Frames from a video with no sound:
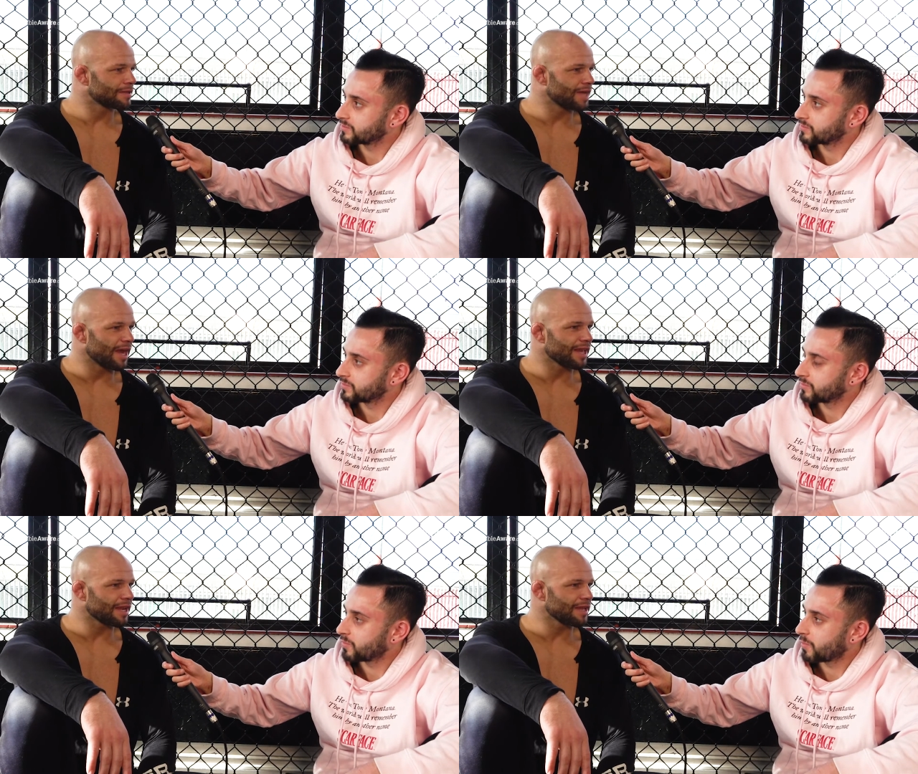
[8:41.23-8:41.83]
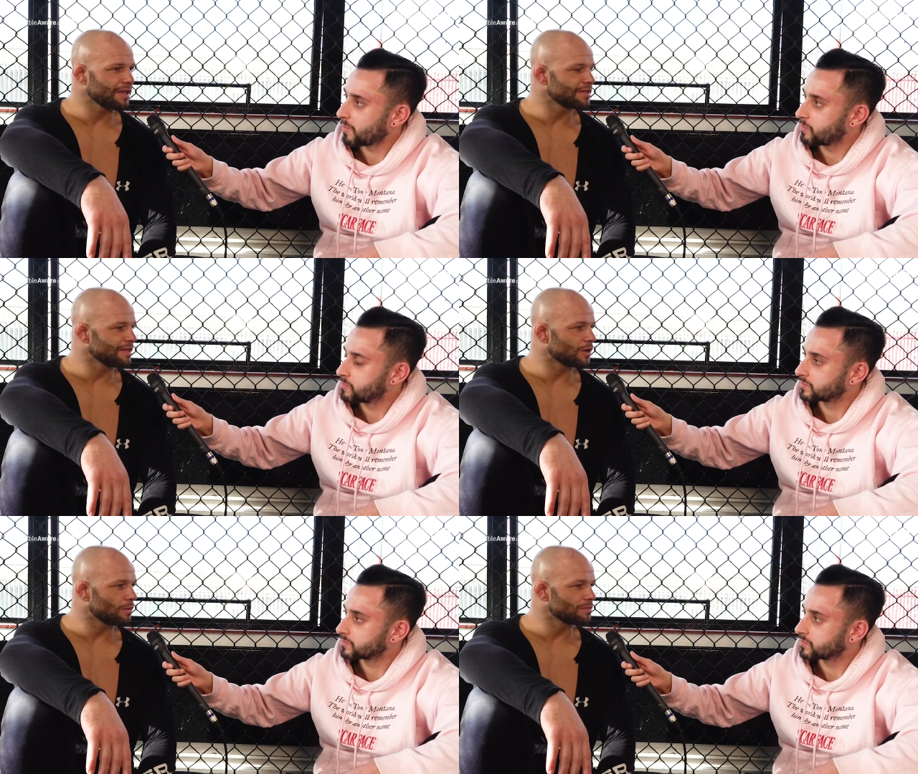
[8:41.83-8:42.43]
Speaker 1: technically he, he
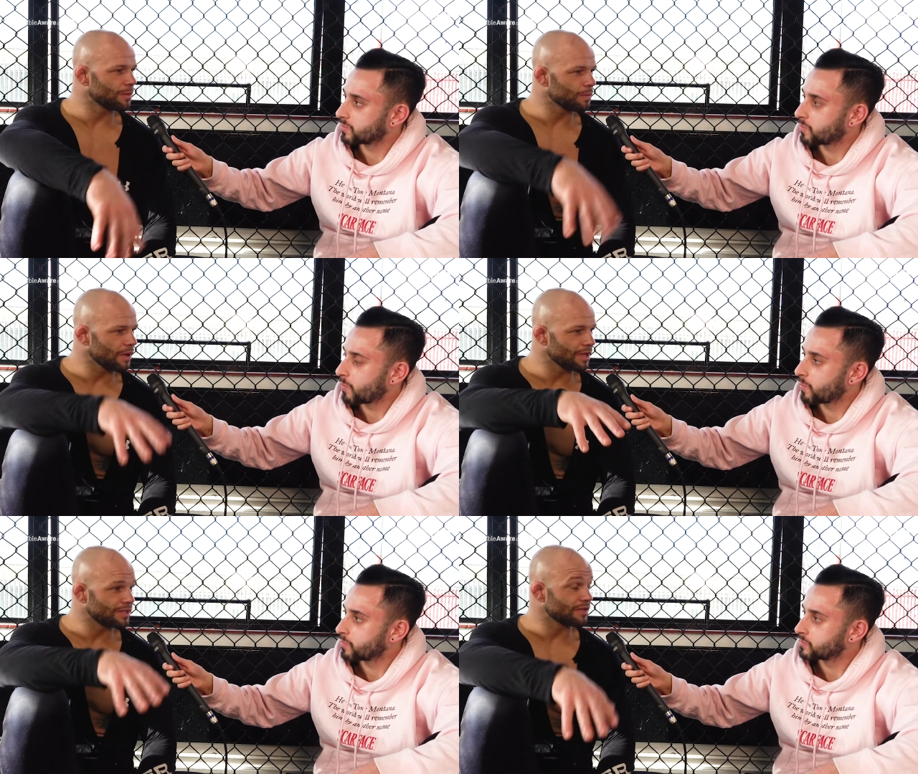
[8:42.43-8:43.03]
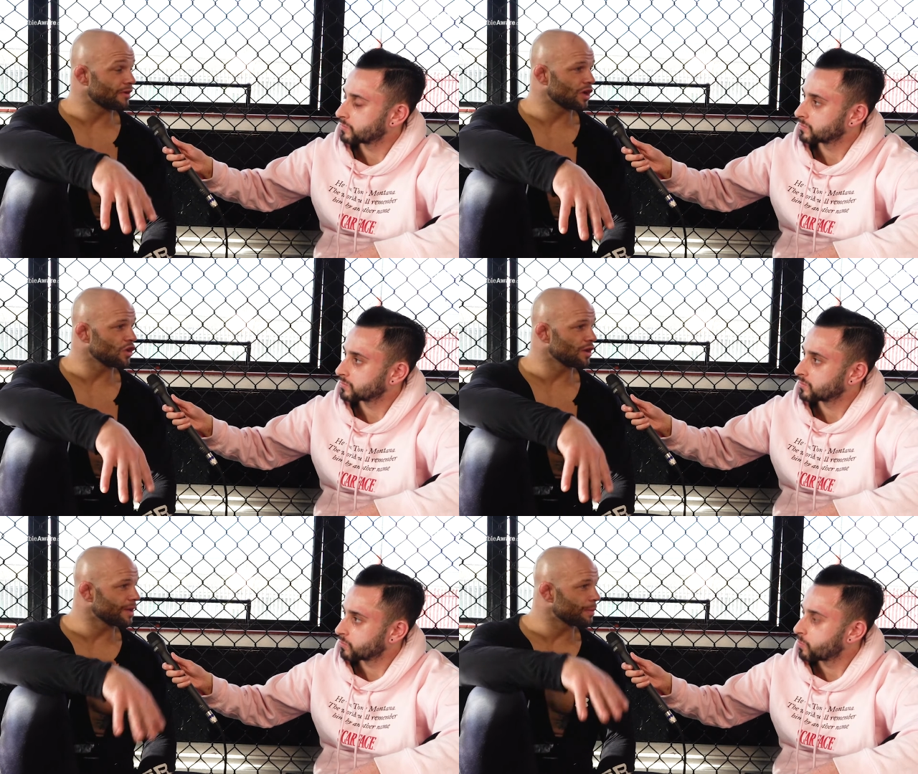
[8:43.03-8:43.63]
comes in. He's very
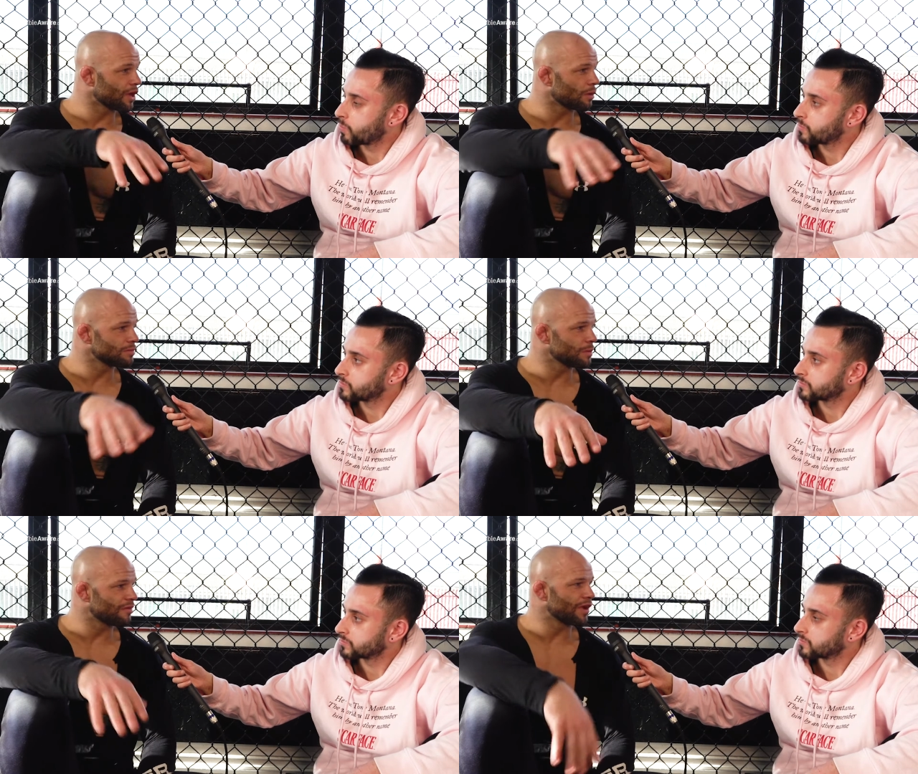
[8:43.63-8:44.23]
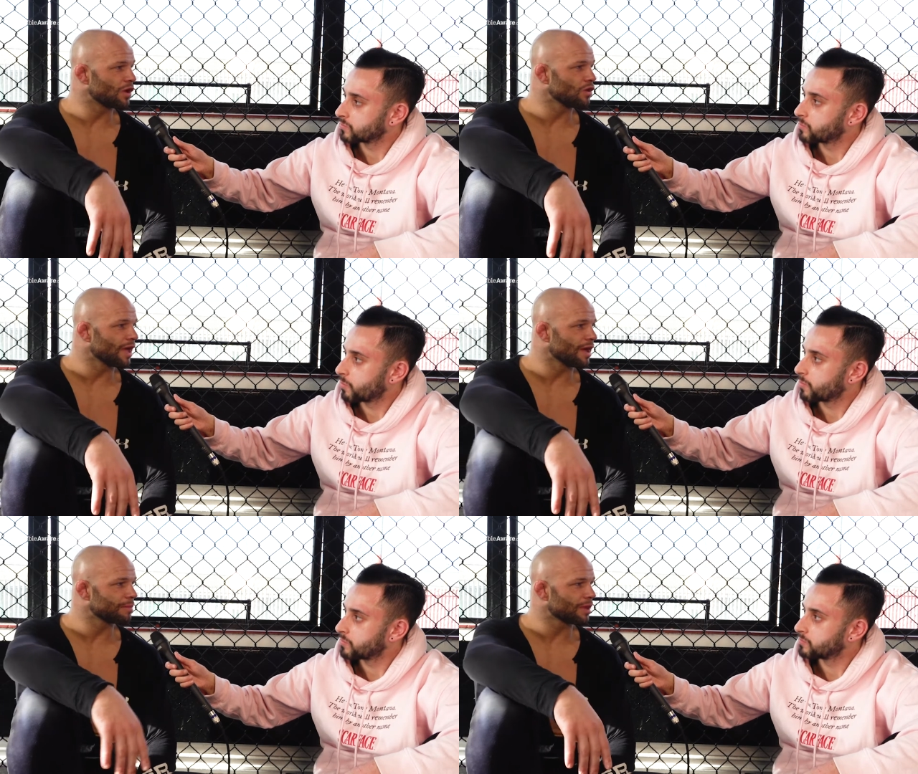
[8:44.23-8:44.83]
good, and he, but he comes in with a very good
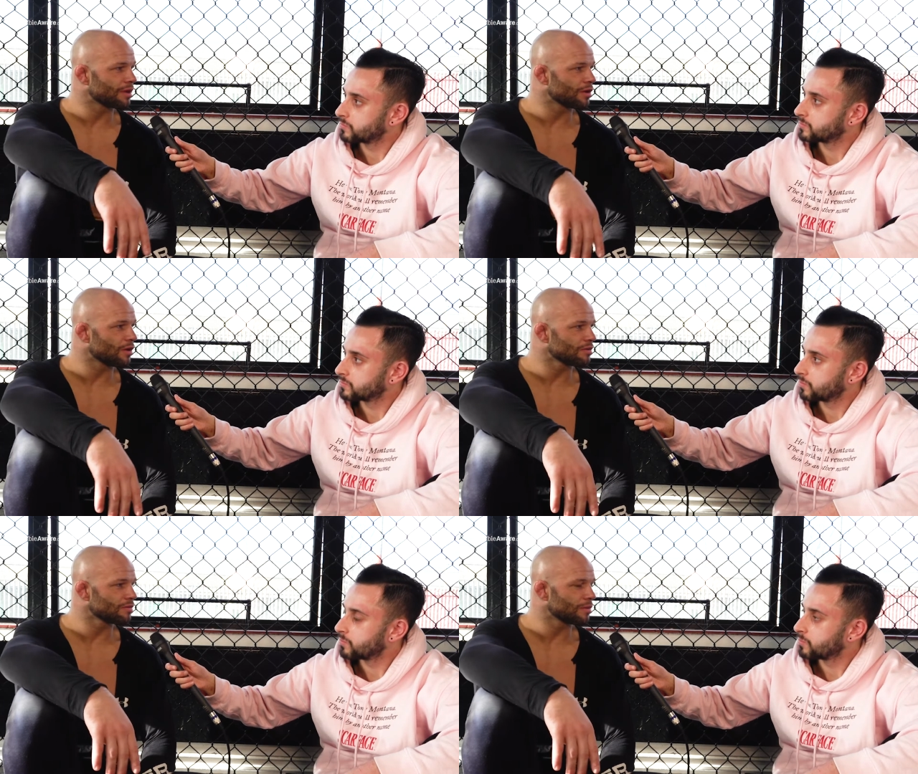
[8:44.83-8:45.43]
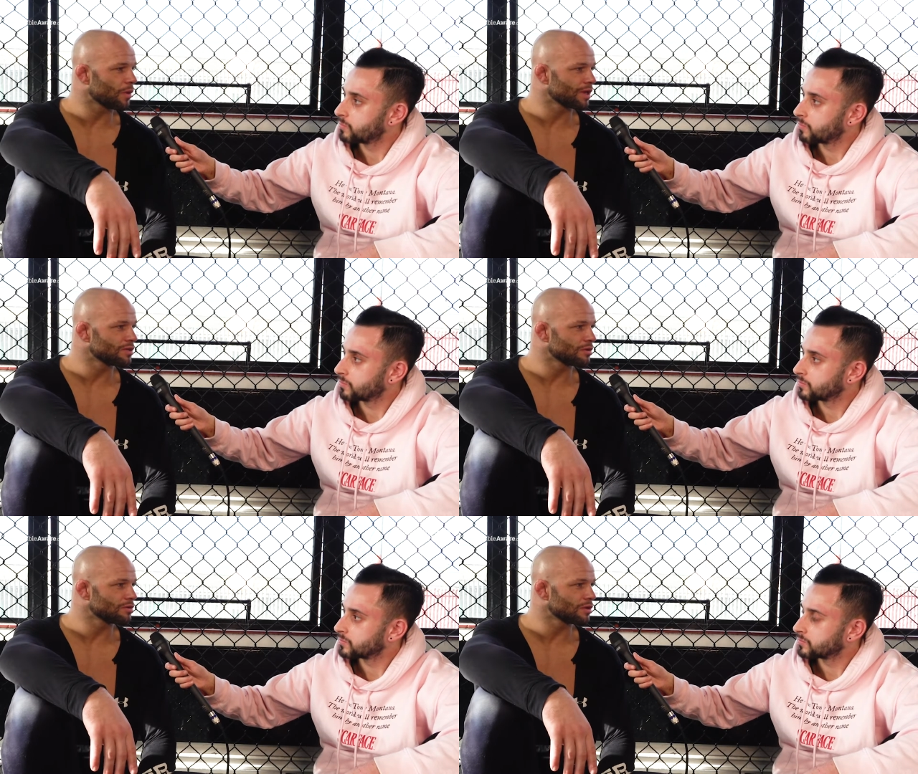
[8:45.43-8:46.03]
game plan. You know, from what he's
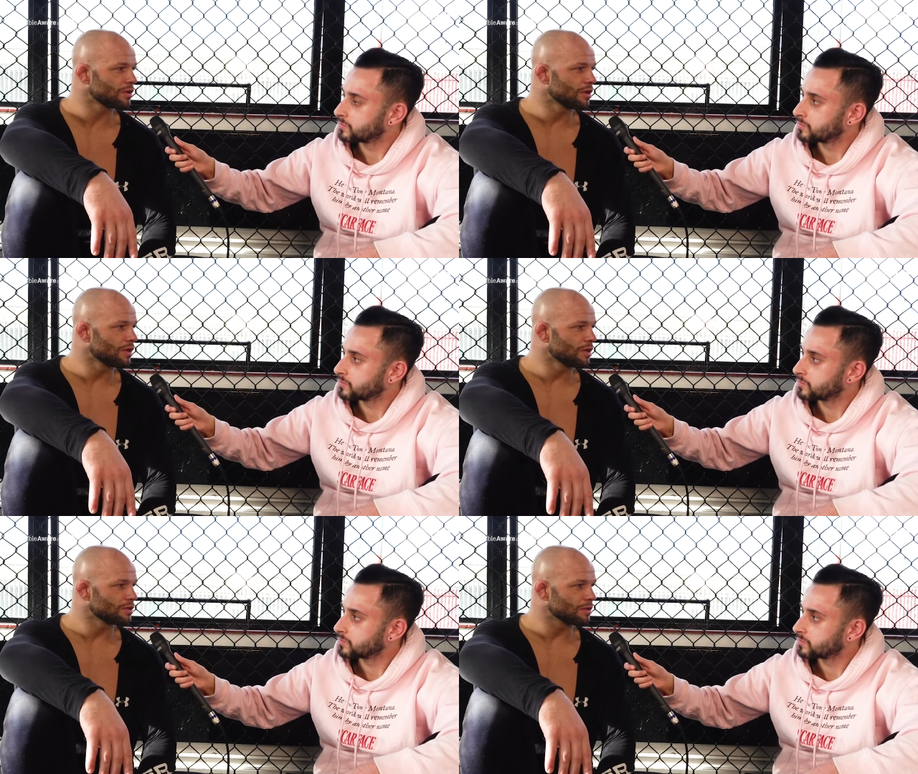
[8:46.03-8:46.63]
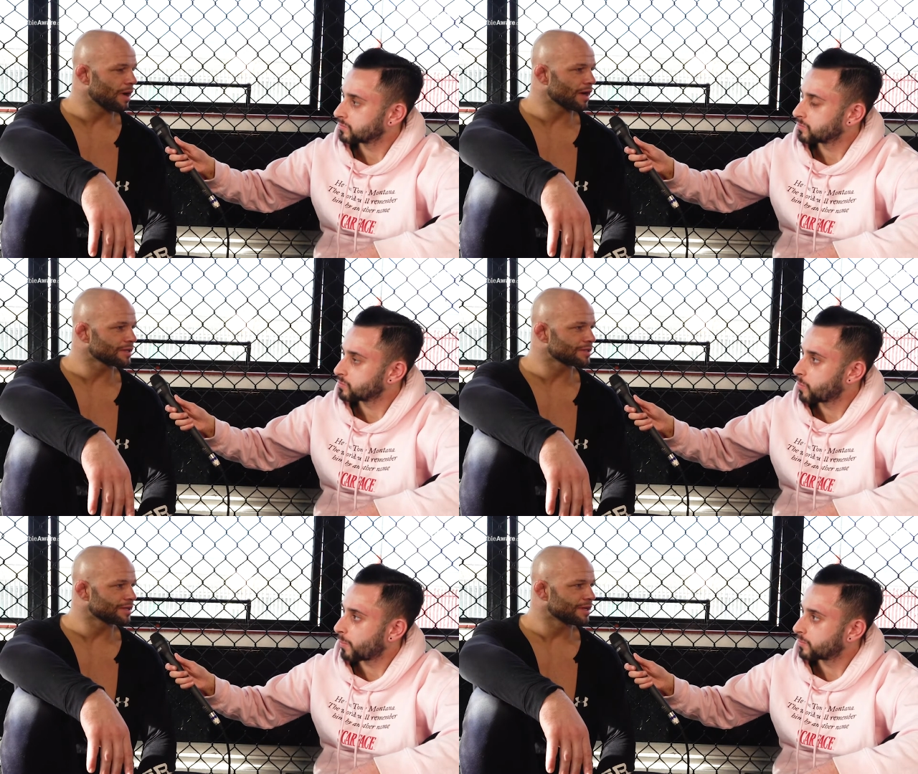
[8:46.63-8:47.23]
done to to Max.